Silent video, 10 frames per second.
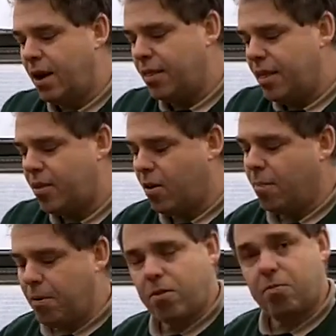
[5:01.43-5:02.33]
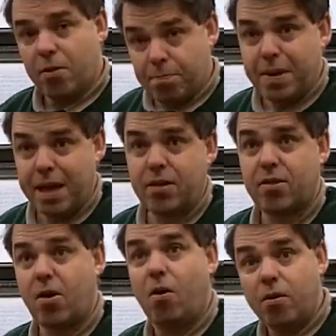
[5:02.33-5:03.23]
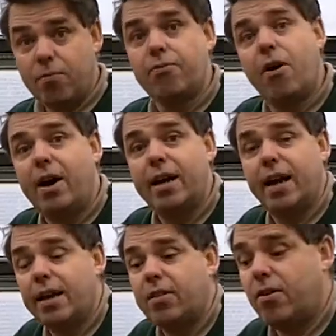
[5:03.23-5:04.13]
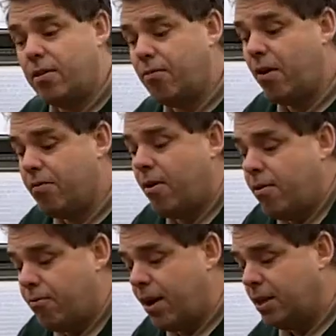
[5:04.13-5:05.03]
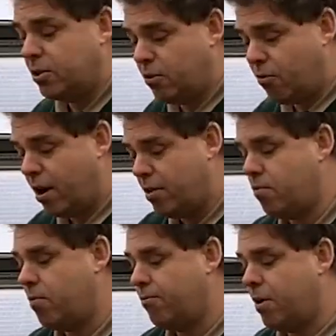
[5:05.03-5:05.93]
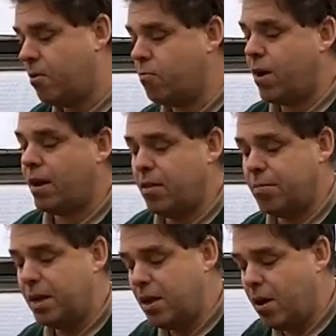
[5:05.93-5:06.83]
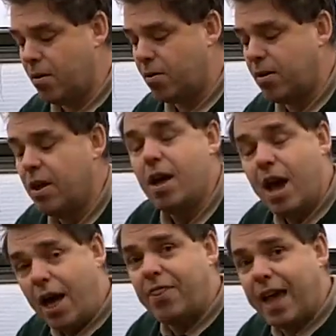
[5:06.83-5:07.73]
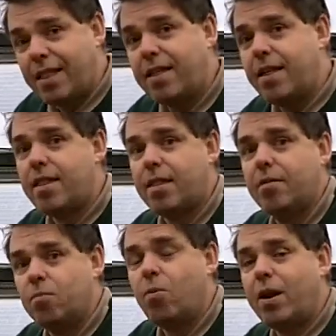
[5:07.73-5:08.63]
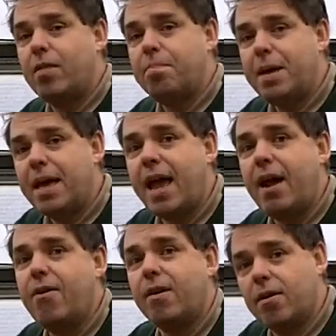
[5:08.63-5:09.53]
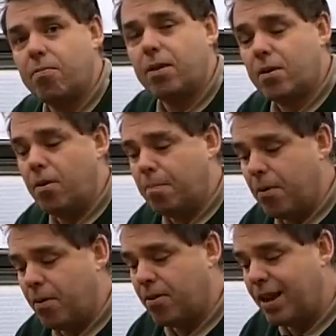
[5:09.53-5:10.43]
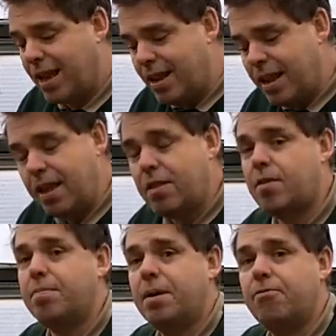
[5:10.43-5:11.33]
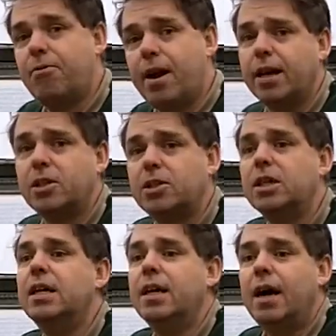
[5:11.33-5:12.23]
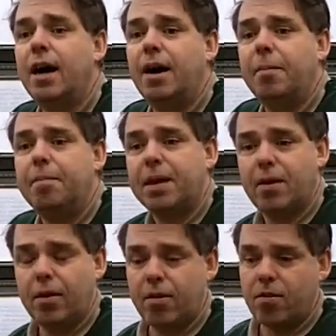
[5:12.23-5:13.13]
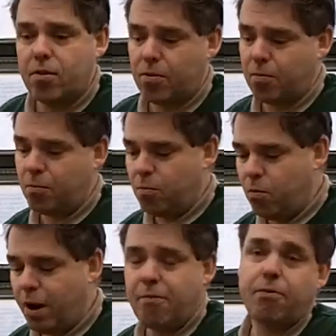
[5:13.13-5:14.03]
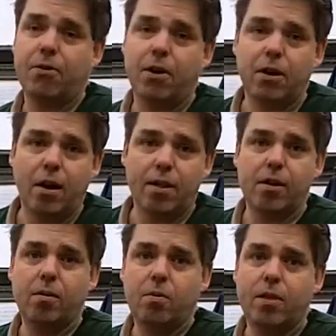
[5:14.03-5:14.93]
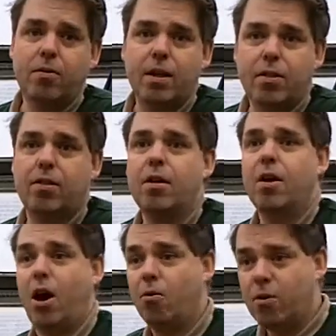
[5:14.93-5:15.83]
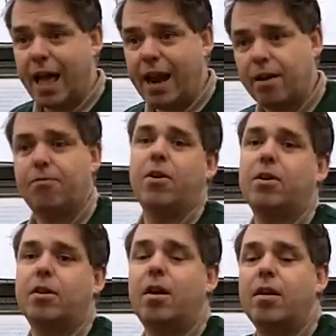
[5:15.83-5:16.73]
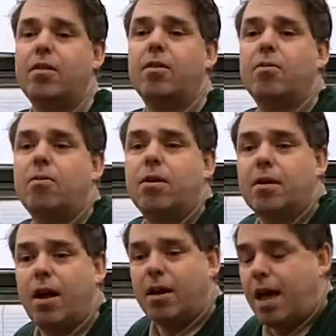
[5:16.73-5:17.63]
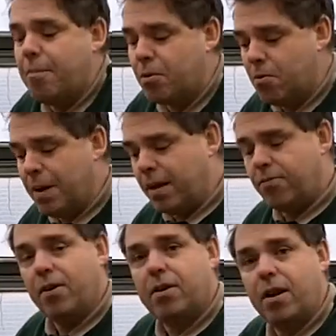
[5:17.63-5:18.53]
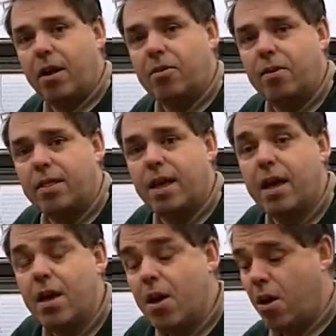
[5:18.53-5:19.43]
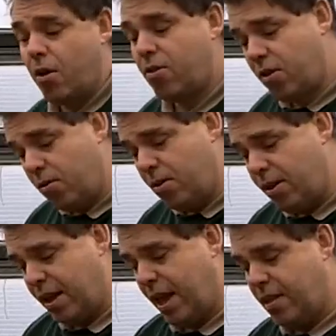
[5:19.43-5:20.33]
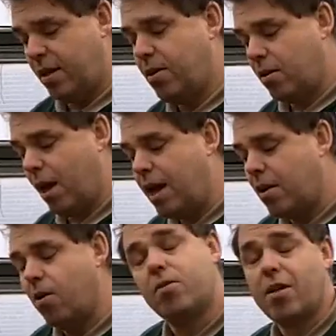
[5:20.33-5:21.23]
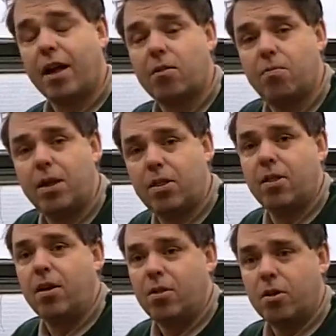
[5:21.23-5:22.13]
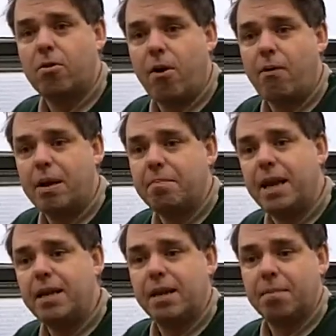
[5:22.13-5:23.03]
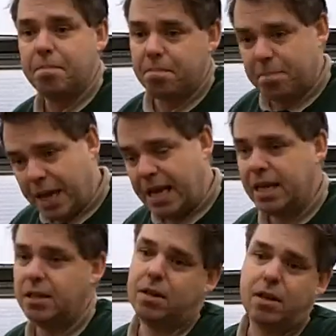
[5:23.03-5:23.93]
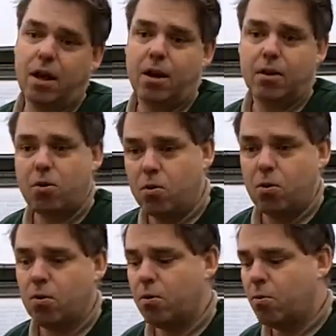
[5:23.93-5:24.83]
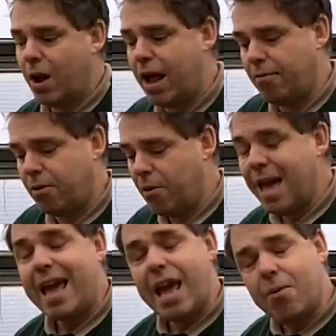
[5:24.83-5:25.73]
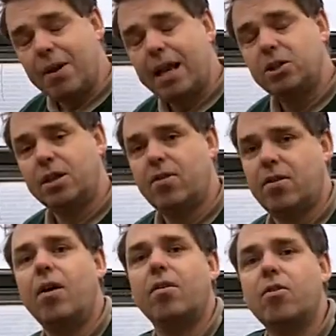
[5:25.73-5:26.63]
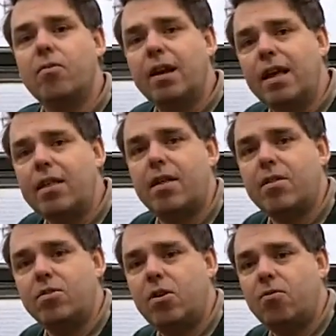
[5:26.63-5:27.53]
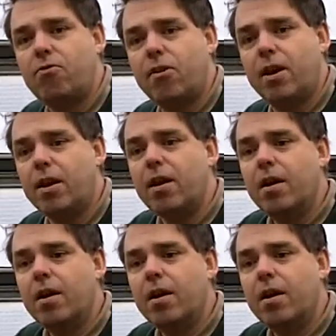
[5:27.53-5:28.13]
This compost was mixed on Friday, it's very, very fresh. The trays are all filled, ready to be used, and that is one of the big areas with compost, that it needs to be fresh. Because whatever fertilizer, whether it's an organic fertilizer or a chemical based fertilizer in there, as soon as it gets in contact with the growing medium, peat, core or what have you, it will actually start to release its nutrient.